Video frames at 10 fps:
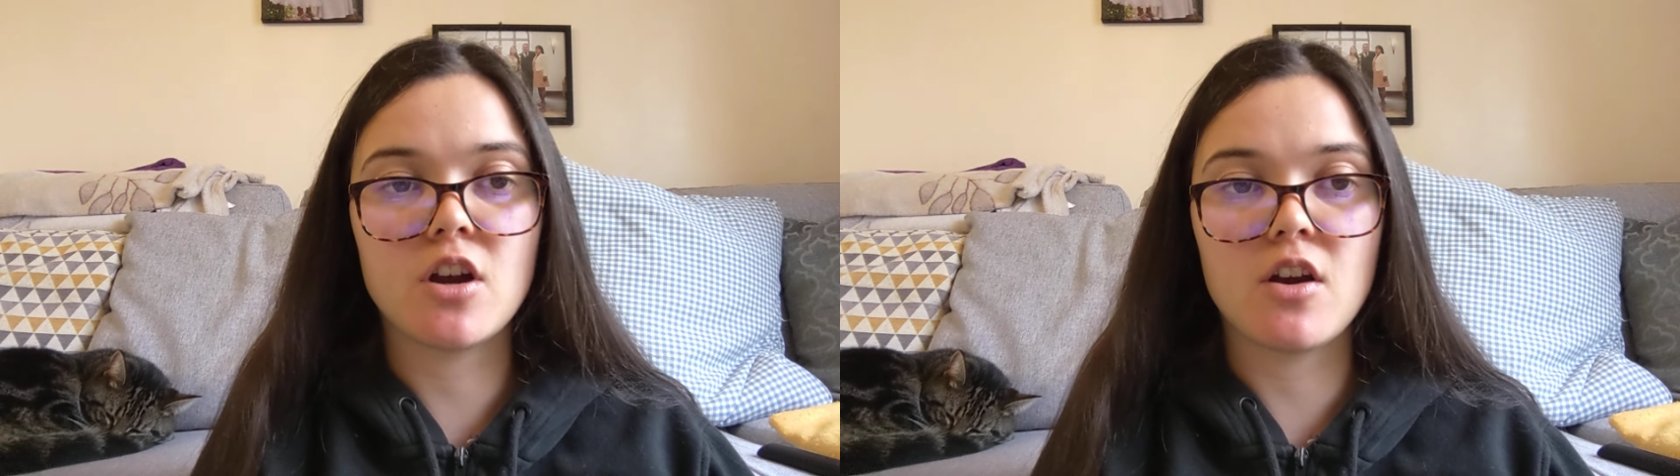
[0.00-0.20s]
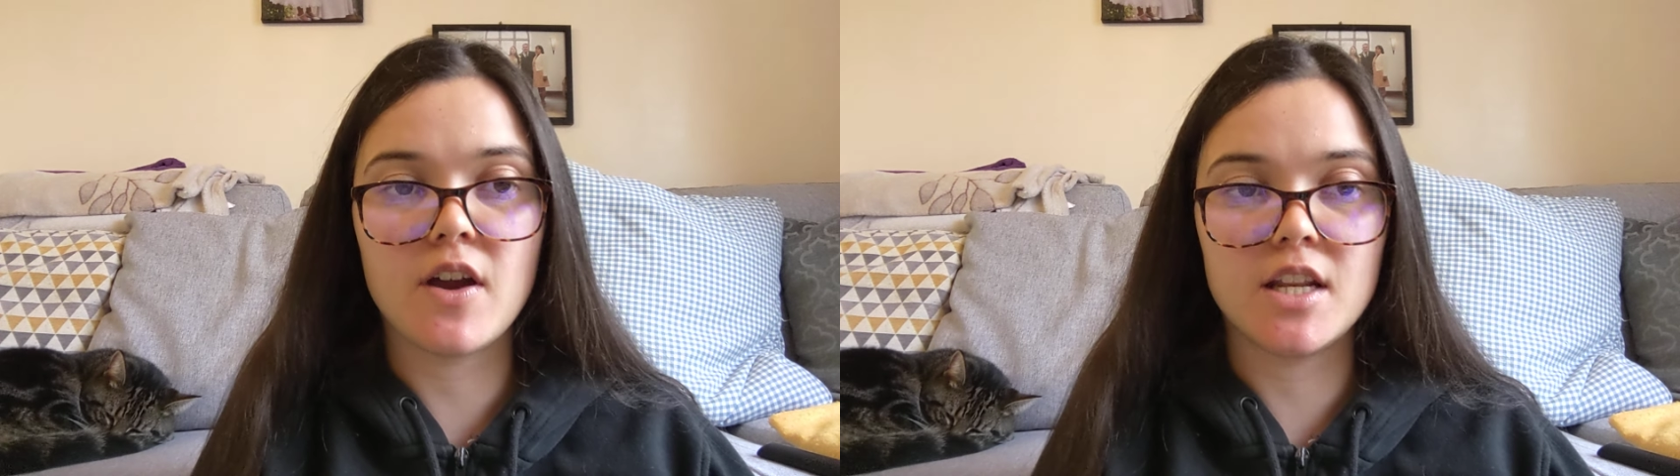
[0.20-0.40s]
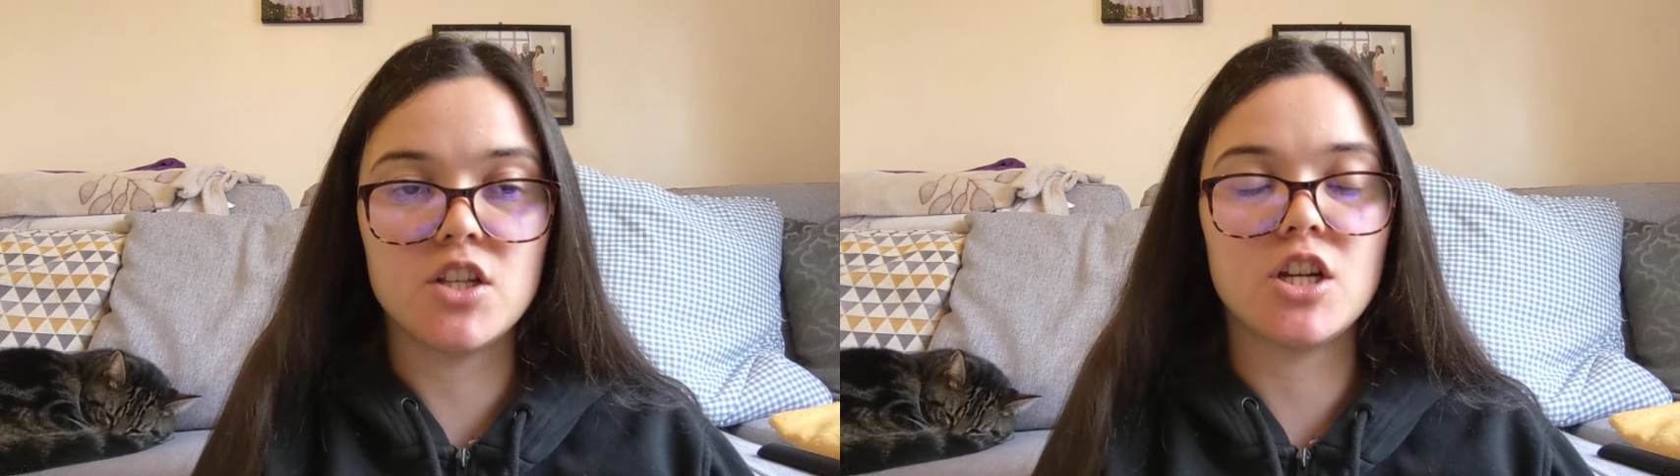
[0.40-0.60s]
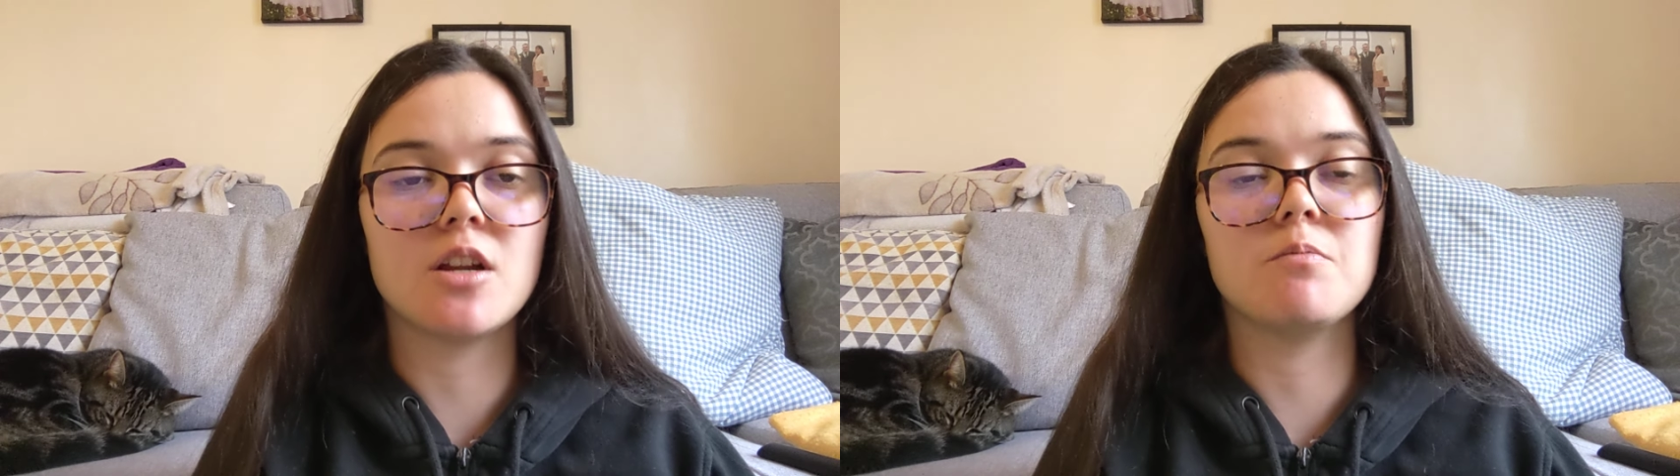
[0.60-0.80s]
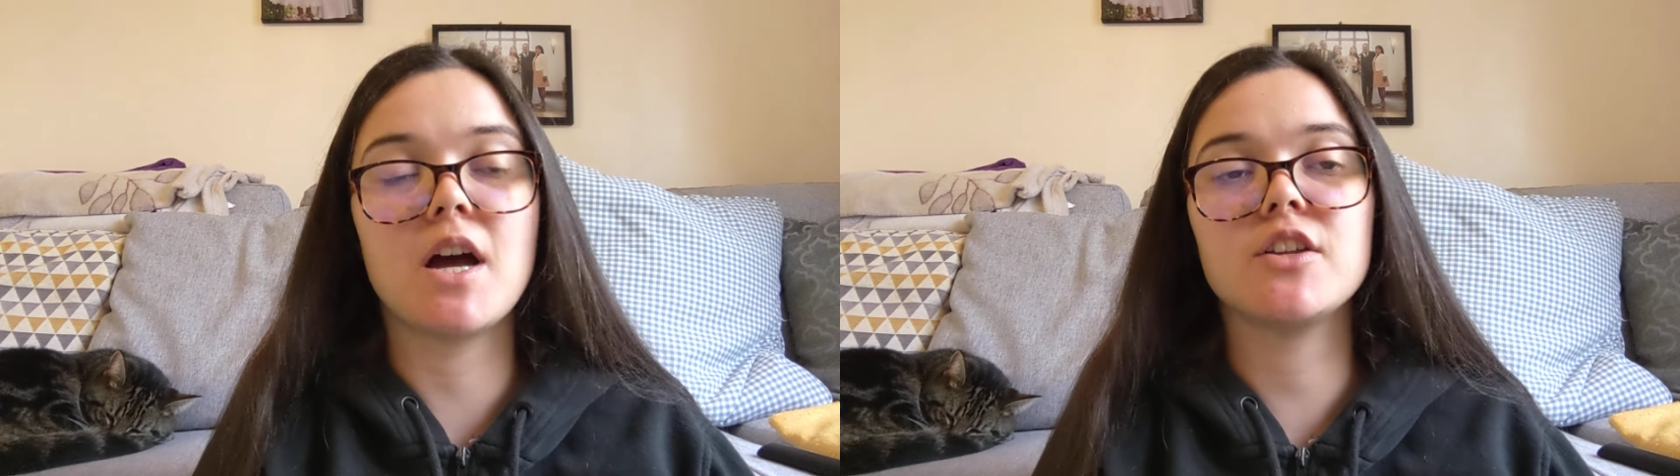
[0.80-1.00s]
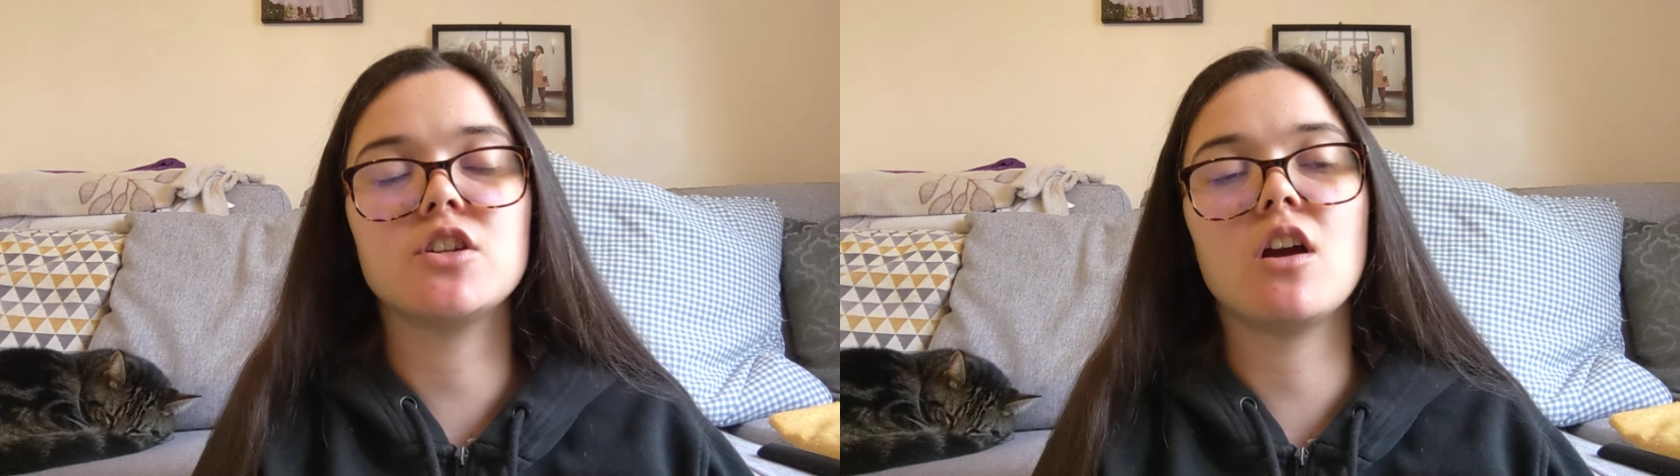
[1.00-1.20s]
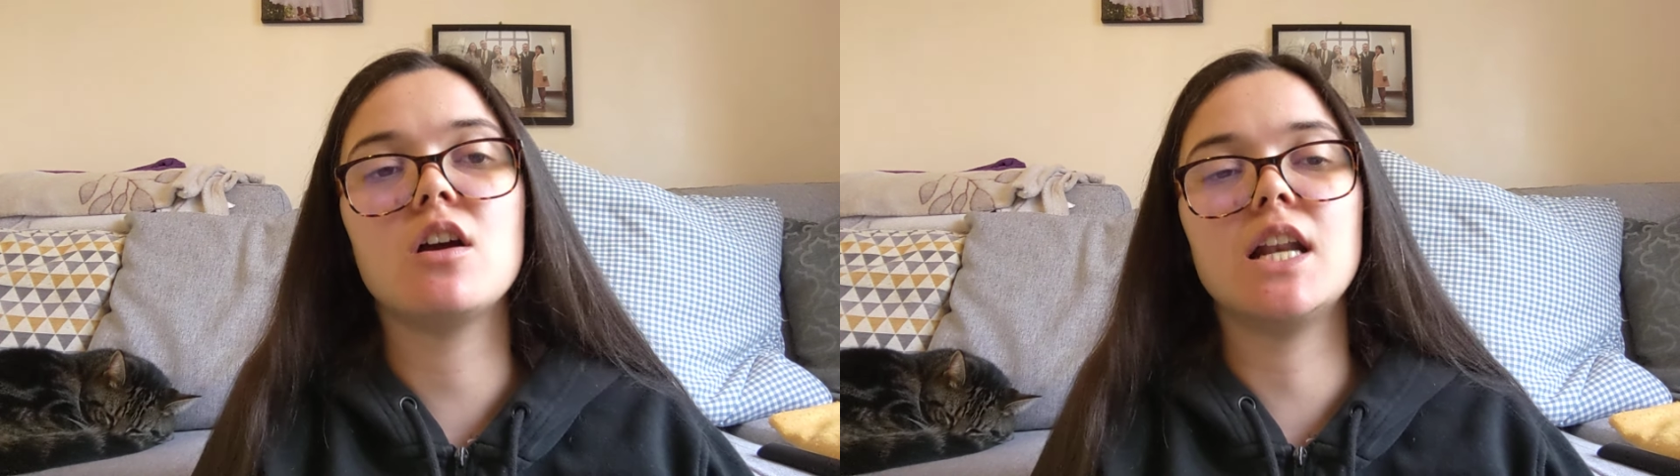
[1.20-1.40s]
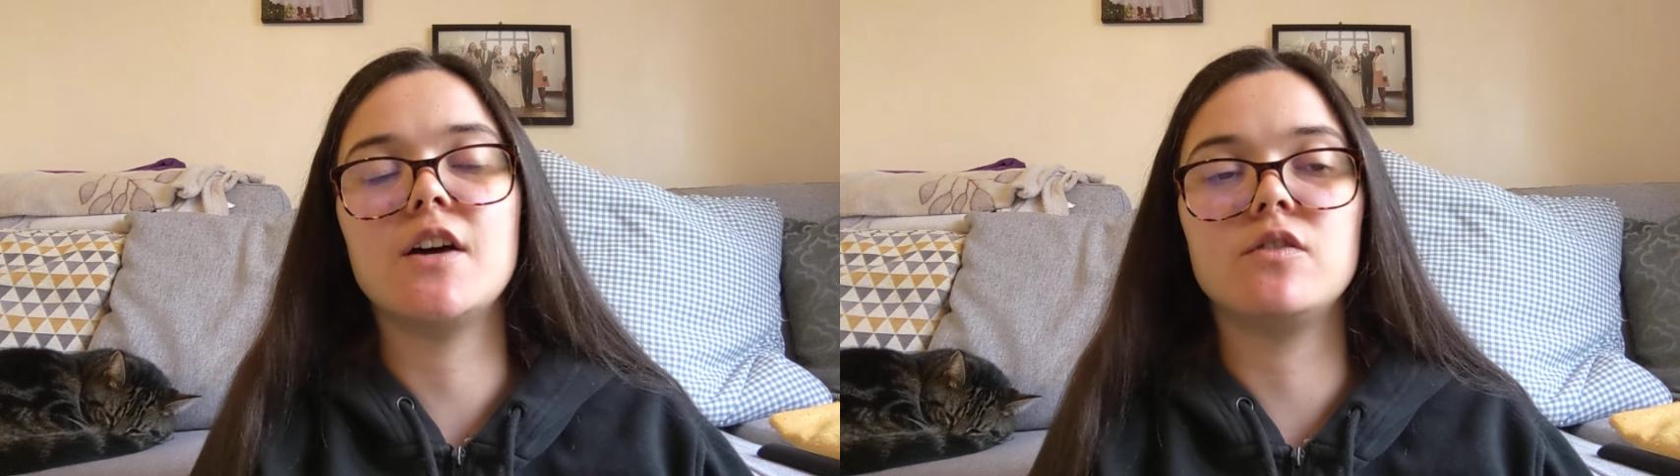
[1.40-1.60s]
her energy and match
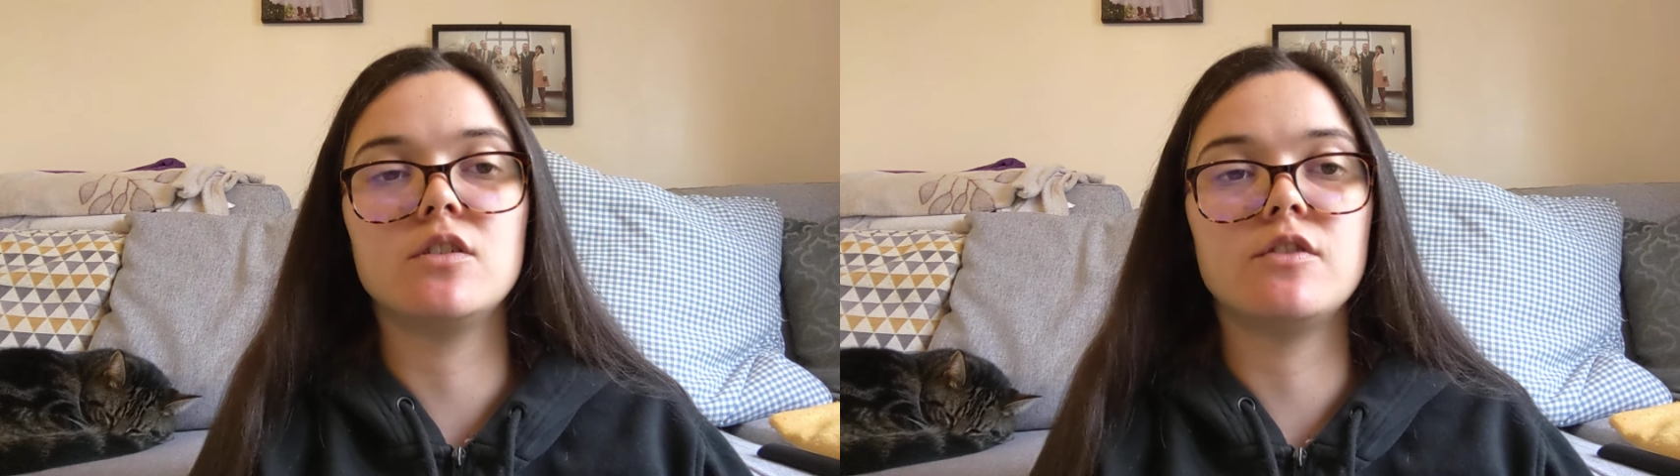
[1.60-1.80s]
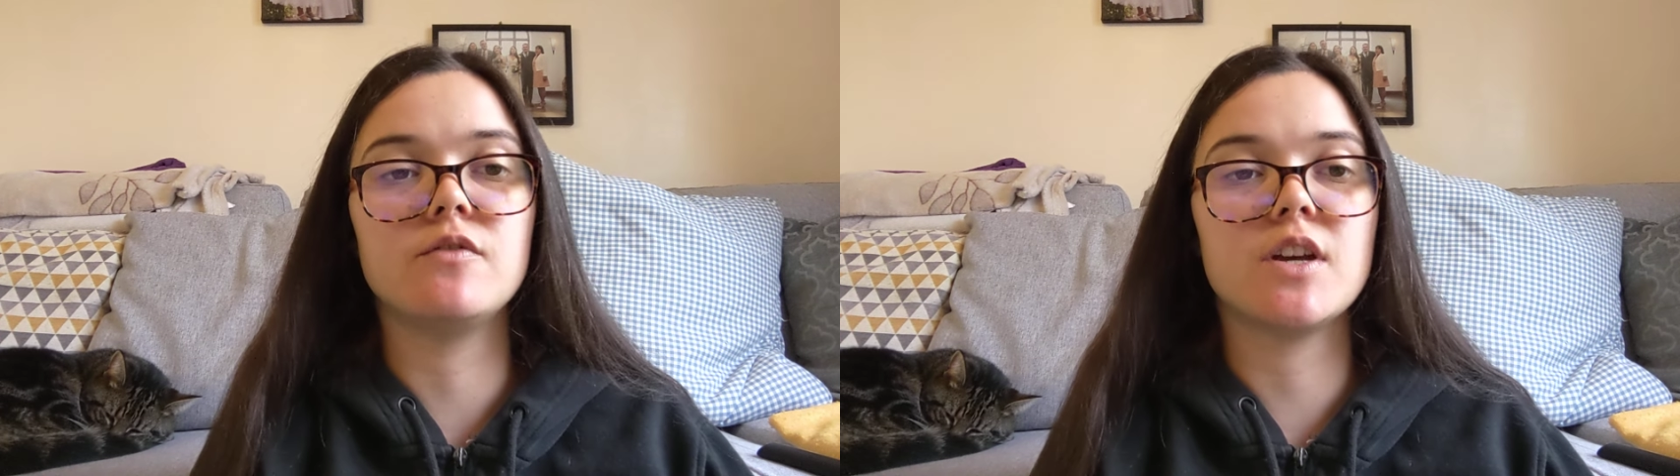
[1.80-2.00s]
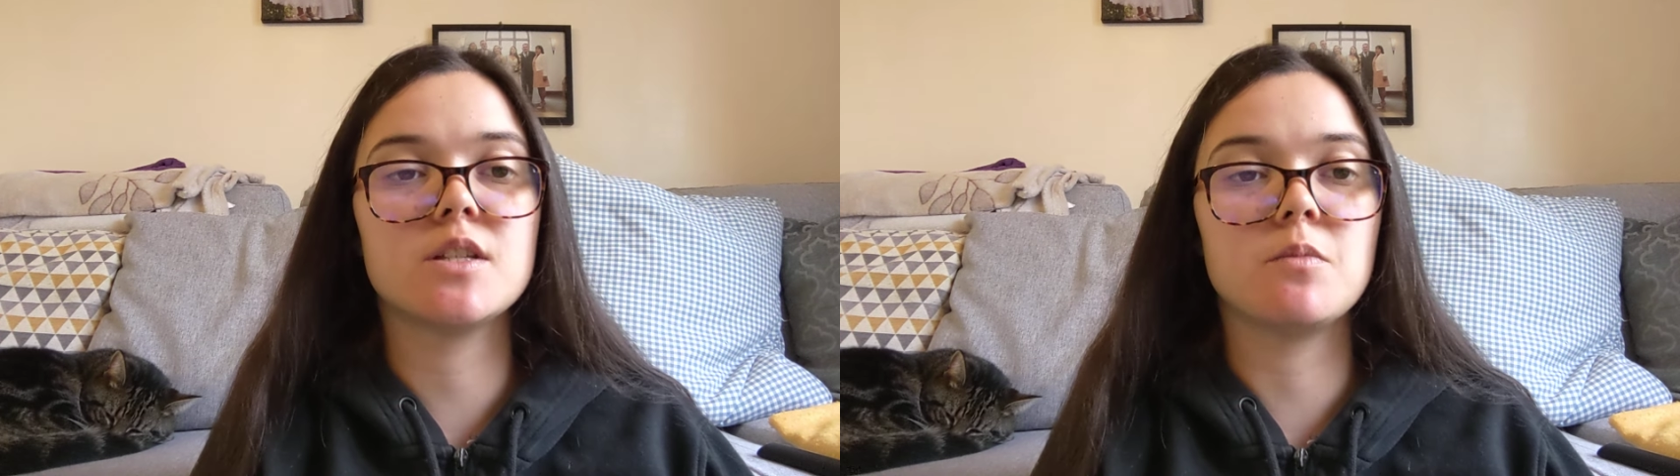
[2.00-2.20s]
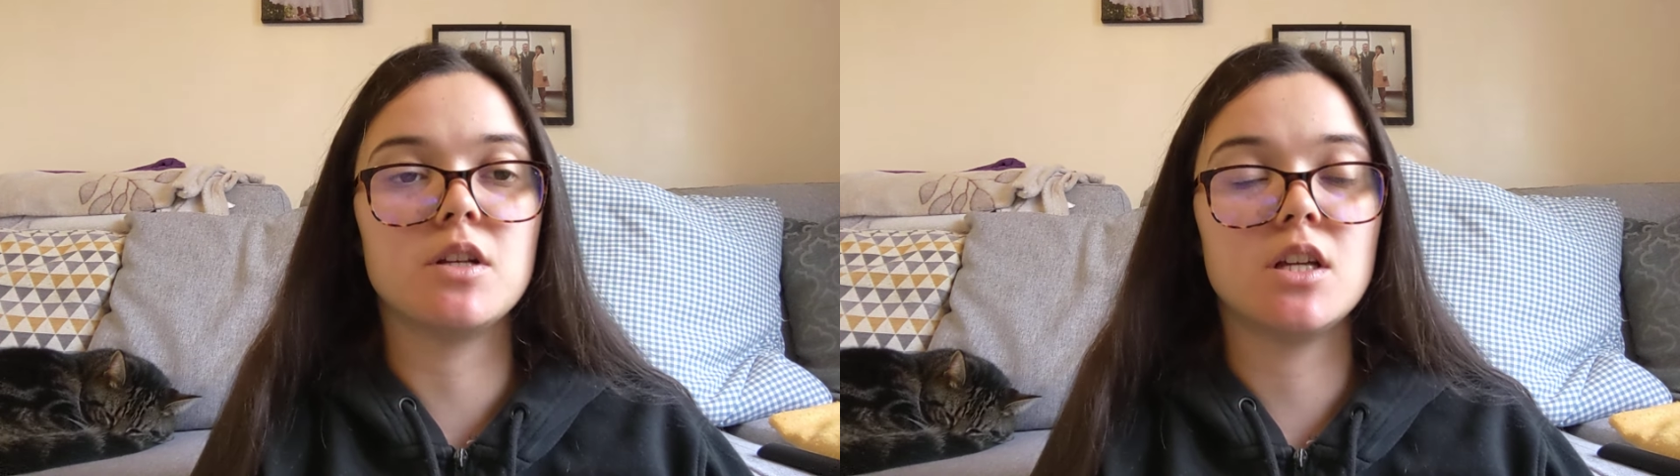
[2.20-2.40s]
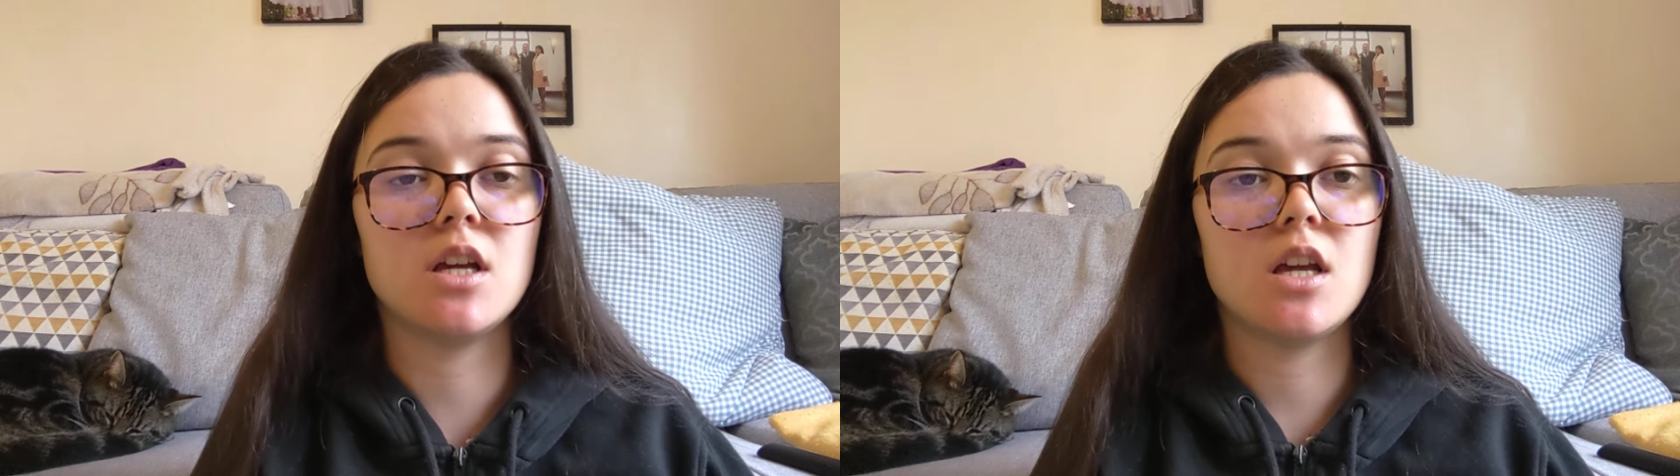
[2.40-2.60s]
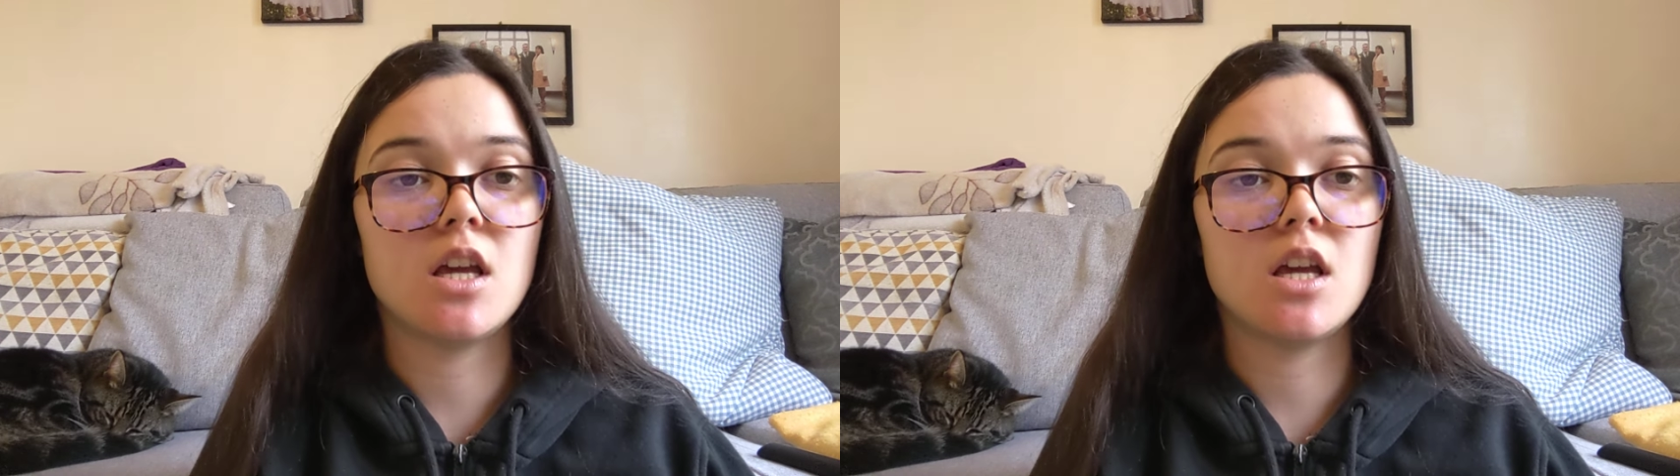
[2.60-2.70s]
her level of investment